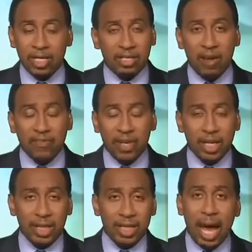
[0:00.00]
It's
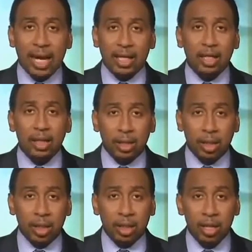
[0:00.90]
definitely not a good
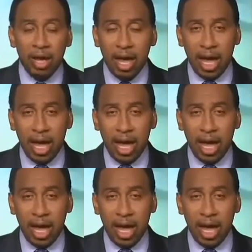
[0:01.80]
look.